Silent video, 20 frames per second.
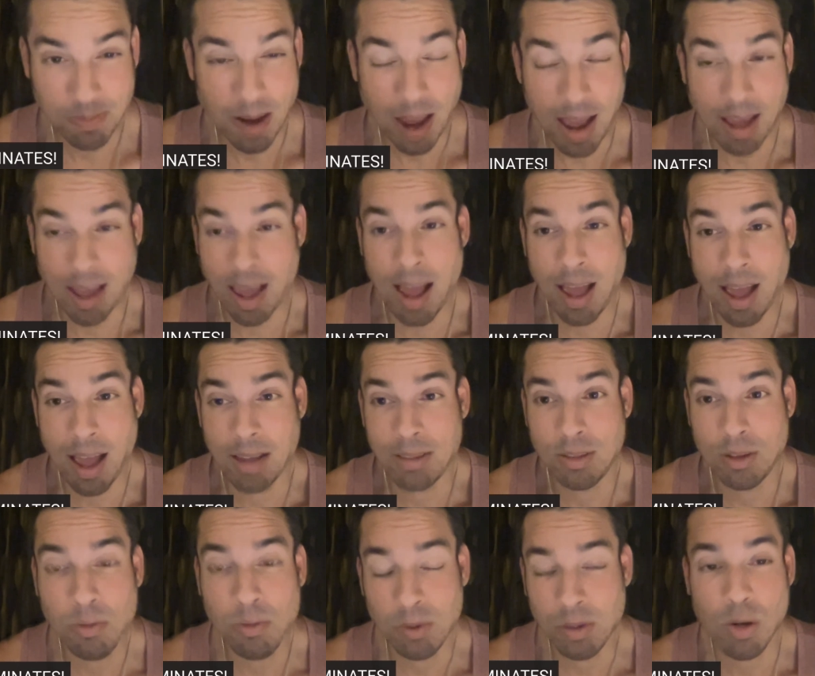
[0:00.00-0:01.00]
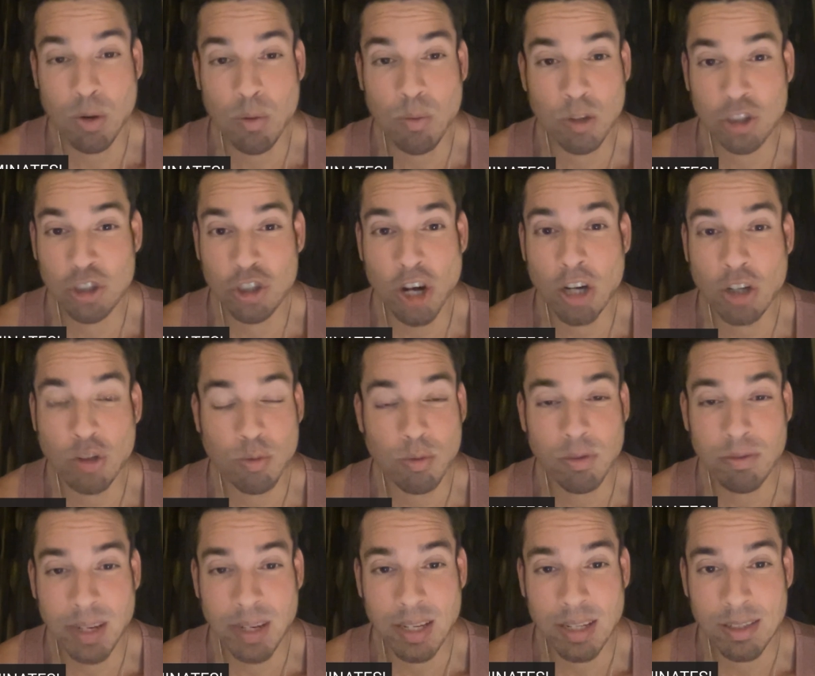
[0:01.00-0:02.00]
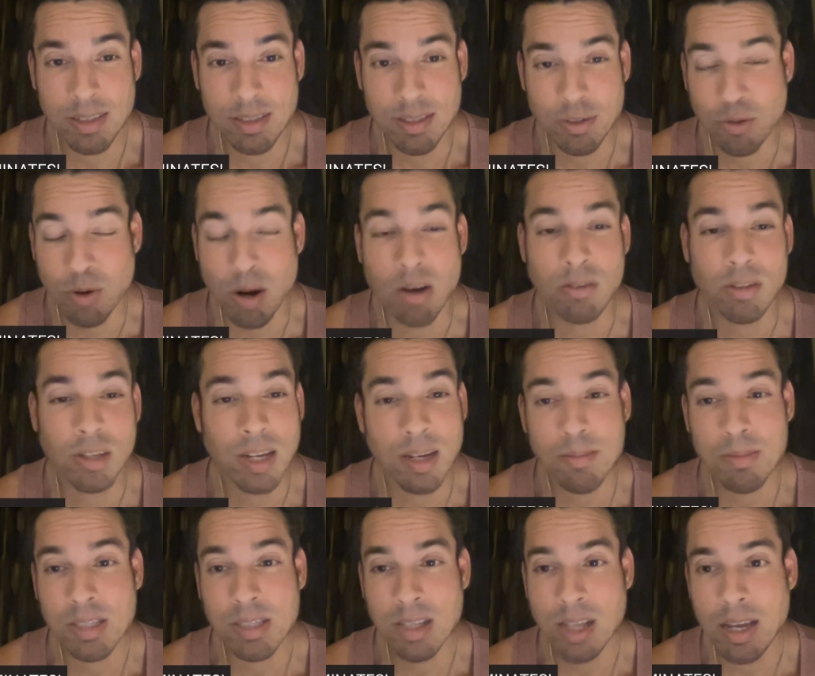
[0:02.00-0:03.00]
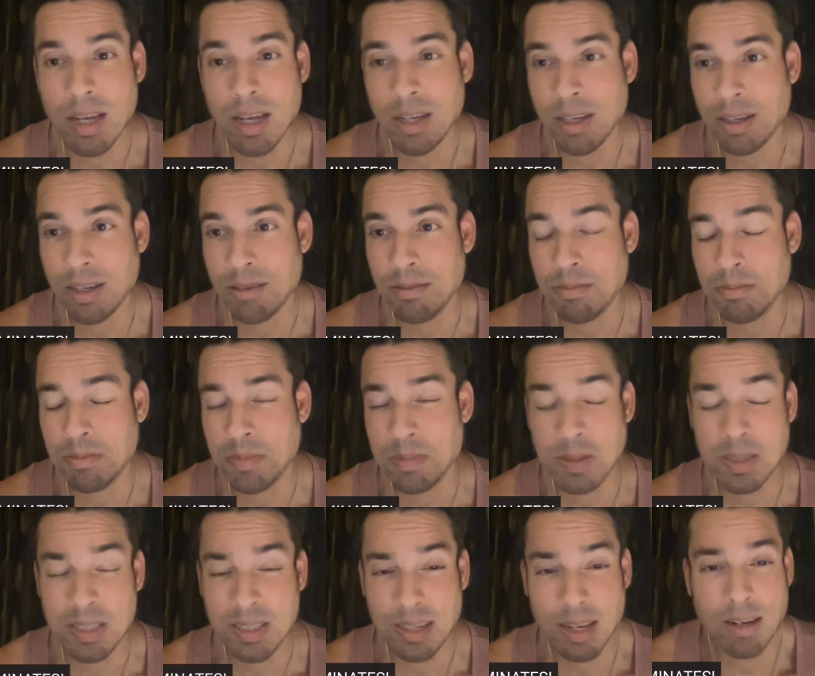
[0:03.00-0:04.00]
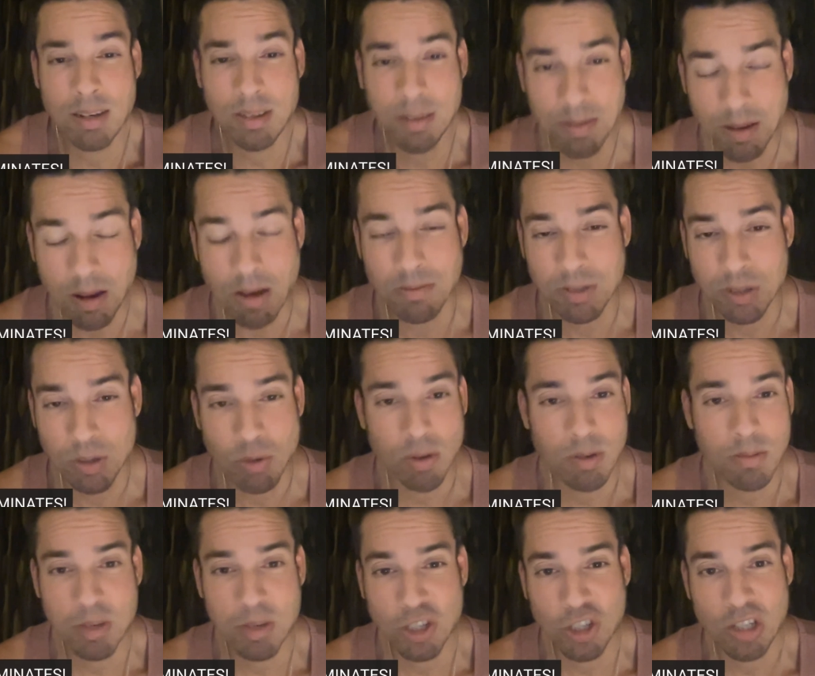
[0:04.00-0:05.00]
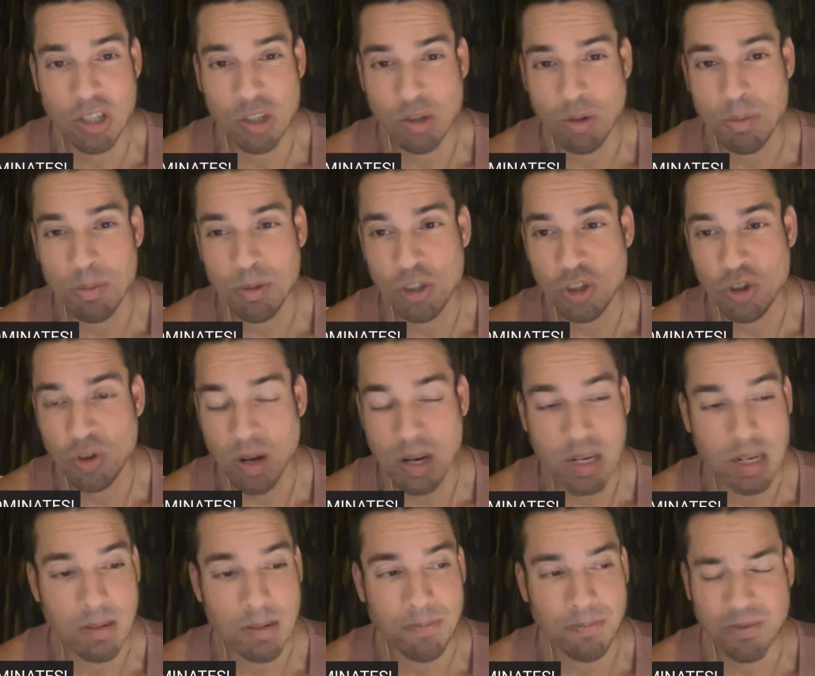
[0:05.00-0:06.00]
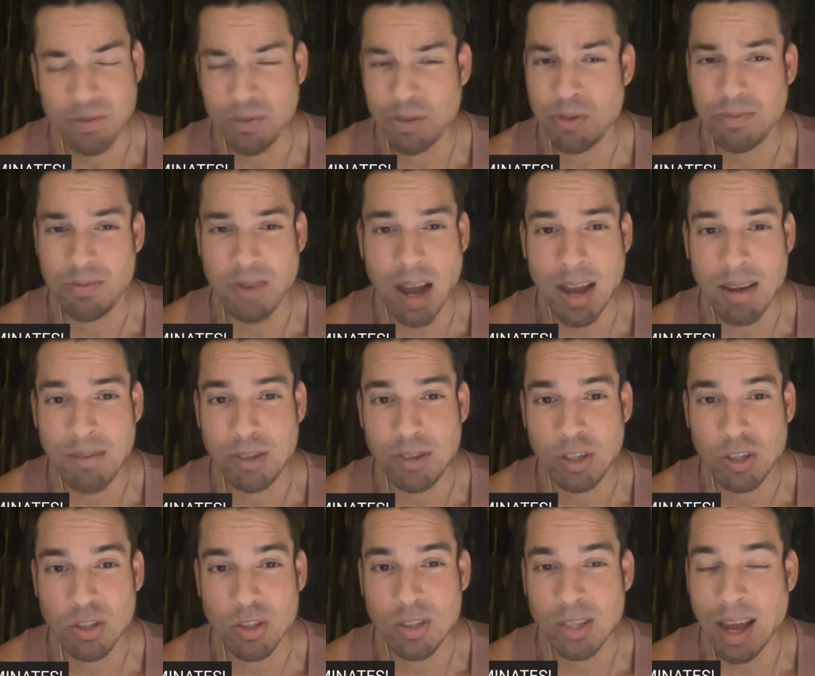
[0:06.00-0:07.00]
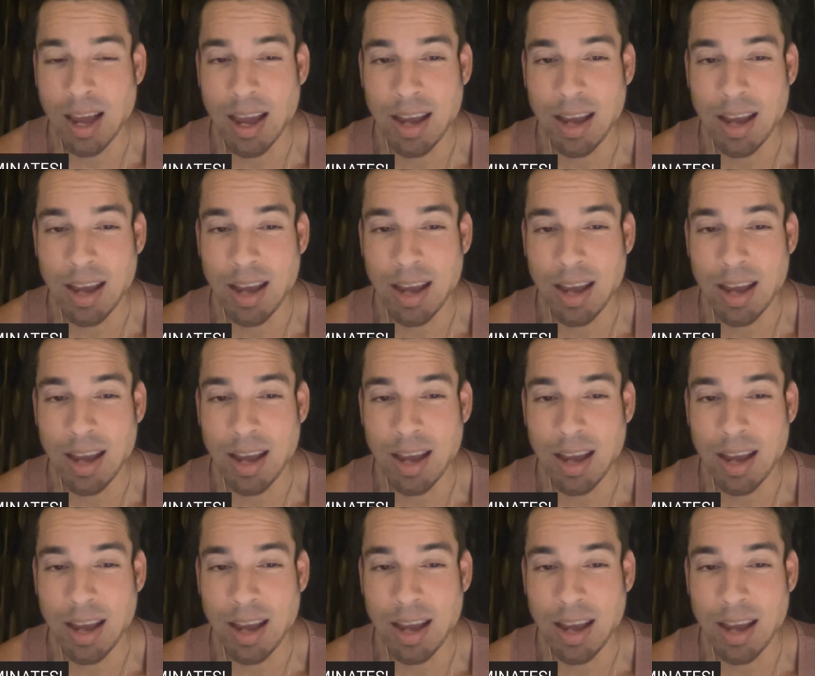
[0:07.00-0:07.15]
I don't know what Joshua Van's ground game is like, but he said of his own admission, he's only been training for 5 years.